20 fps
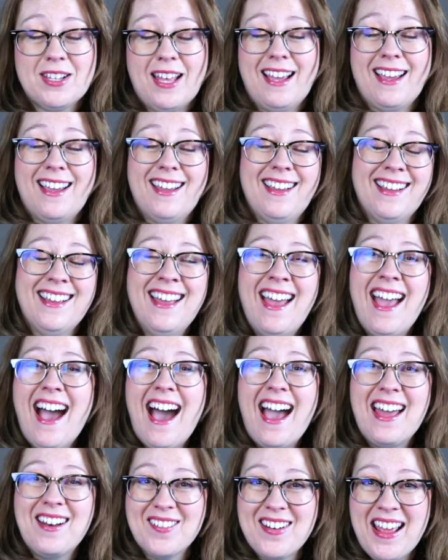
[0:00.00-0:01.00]
like,
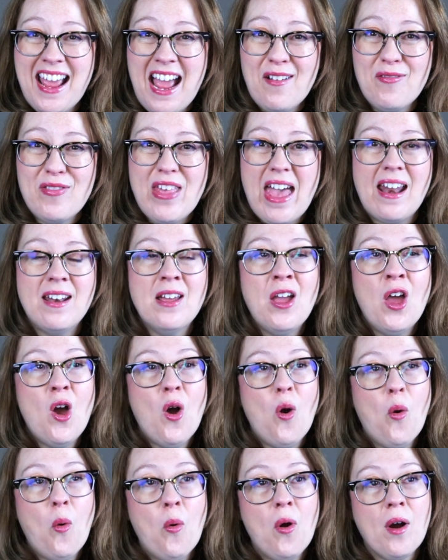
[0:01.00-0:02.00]
I don't have that.
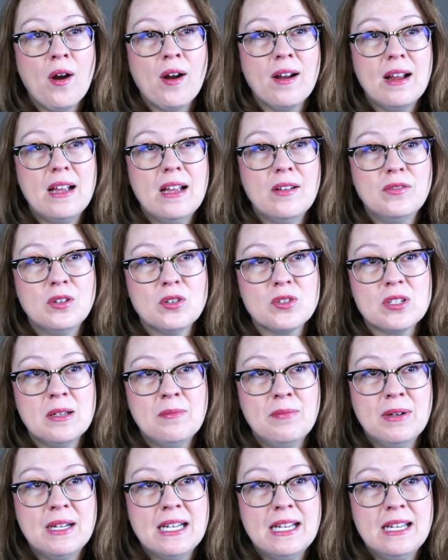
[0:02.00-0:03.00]
Or if you're
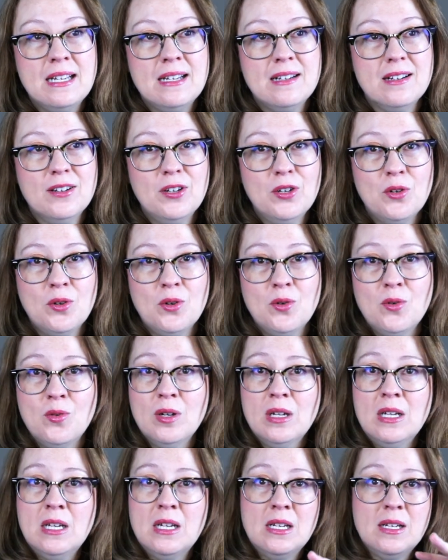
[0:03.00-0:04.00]
somebody
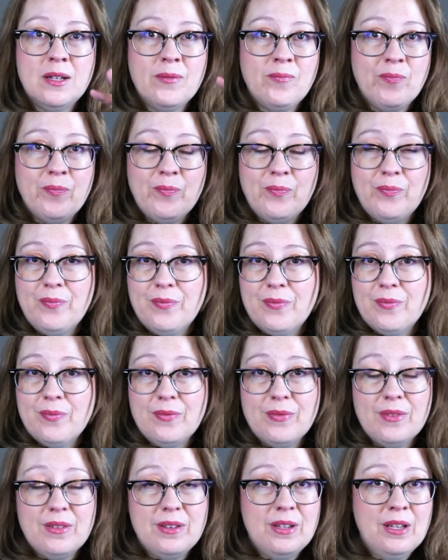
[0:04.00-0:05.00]
who,
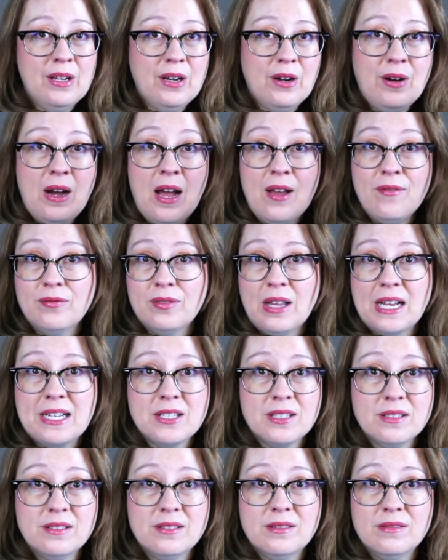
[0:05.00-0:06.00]
you know, I've liked
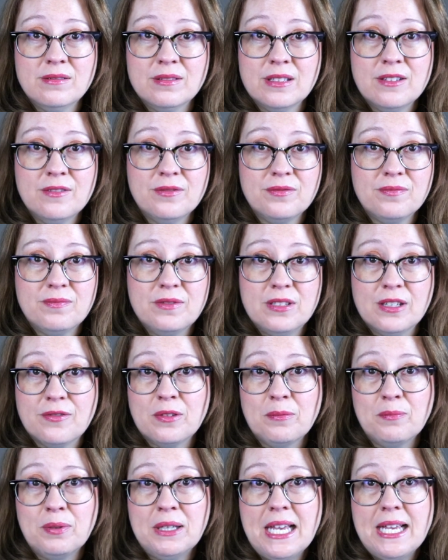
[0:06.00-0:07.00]
to live
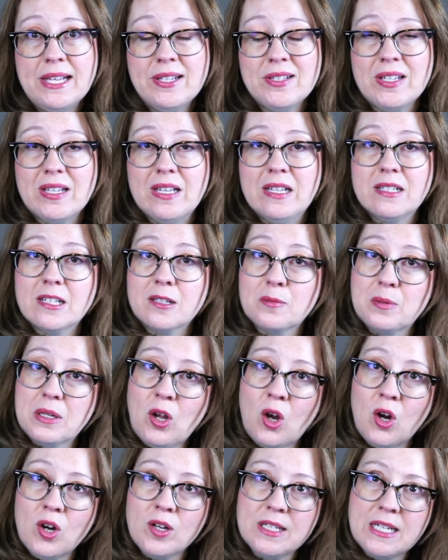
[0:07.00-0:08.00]
different places. It's been
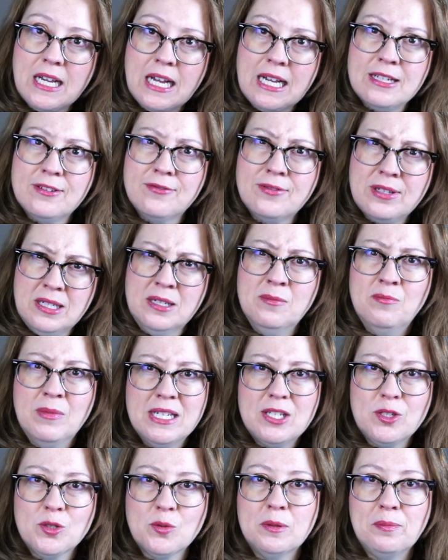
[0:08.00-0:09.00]
hard to kind of
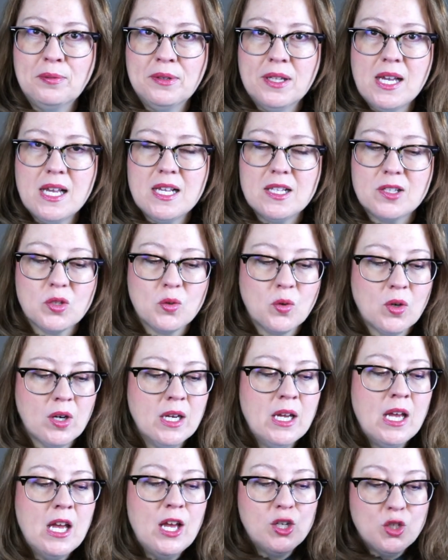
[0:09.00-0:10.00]
commit to a place or
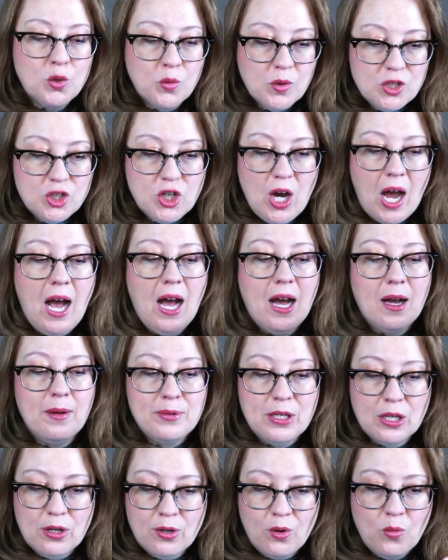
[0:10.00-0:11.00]
to a job,
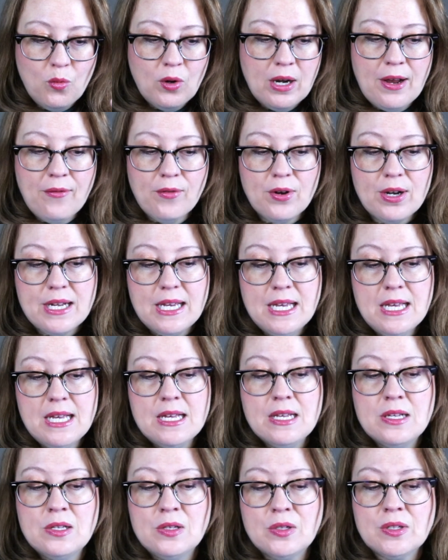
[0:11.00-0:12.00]
you know, whatever it
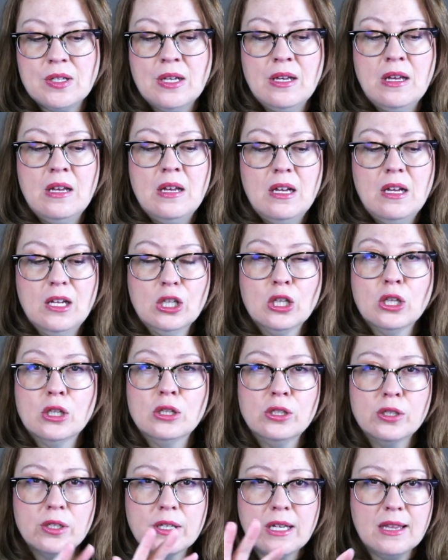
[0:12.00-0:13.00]
is
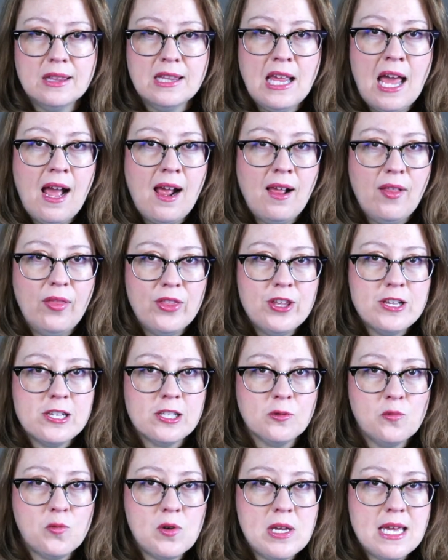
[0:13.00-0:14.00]
look at that
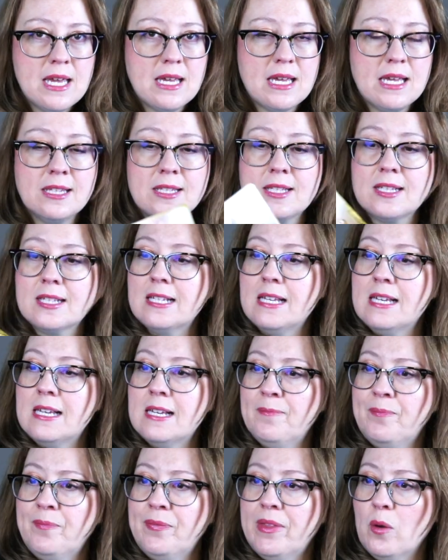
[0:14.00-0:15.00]
this week and
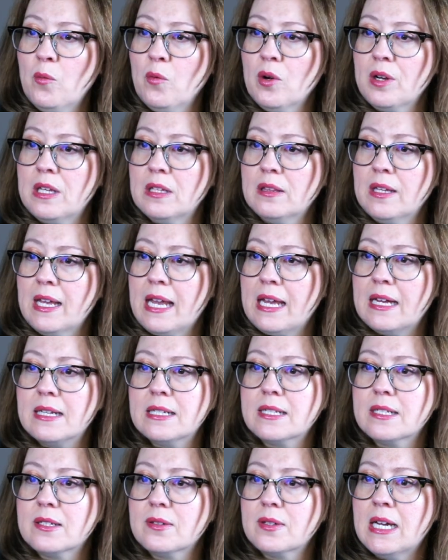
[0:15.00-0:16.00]
see where you
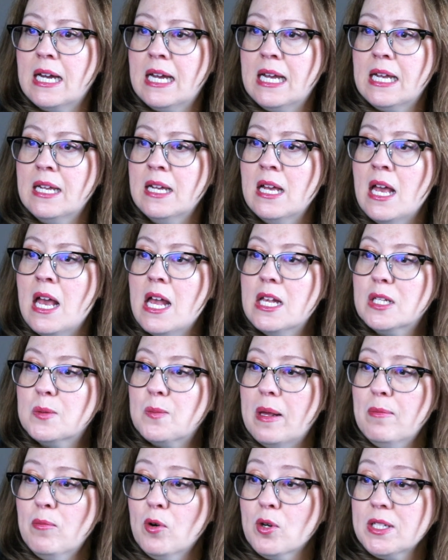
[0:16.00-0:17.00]
land, okay?
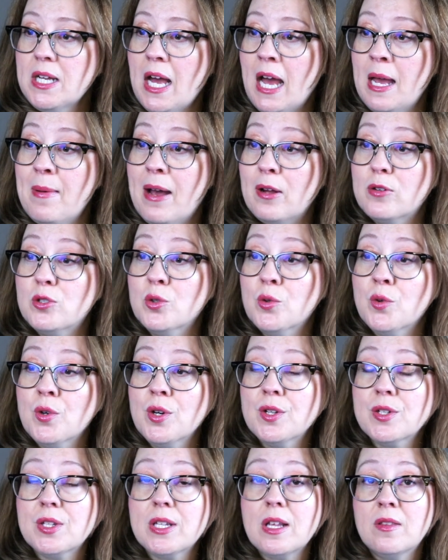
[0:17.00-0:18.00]
Spend more time
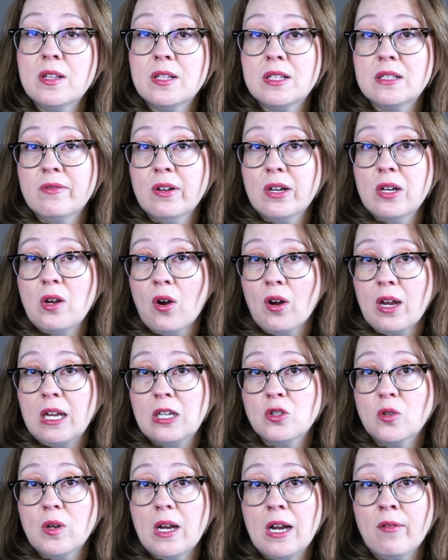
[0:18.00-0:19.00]
outdoors. This is very
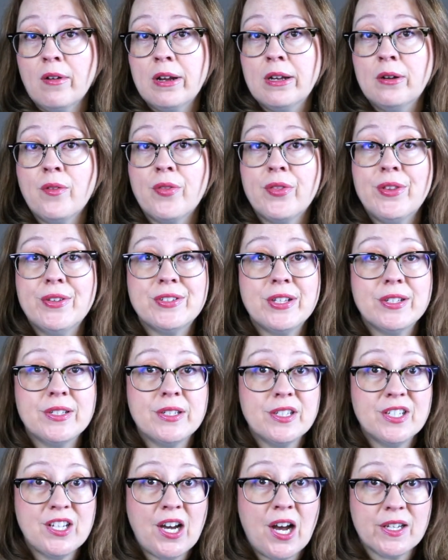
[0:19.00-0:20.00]
Archangel Ariel. This is
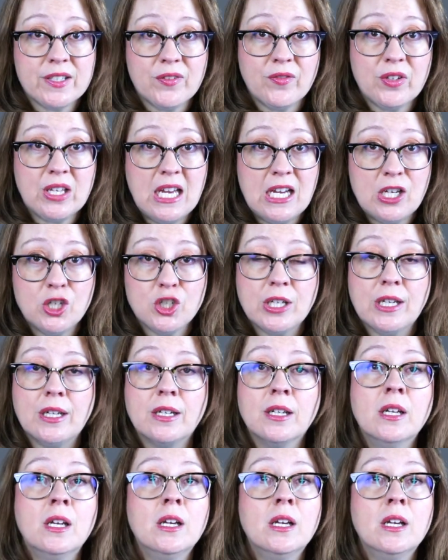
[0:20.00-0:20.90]
detoxification,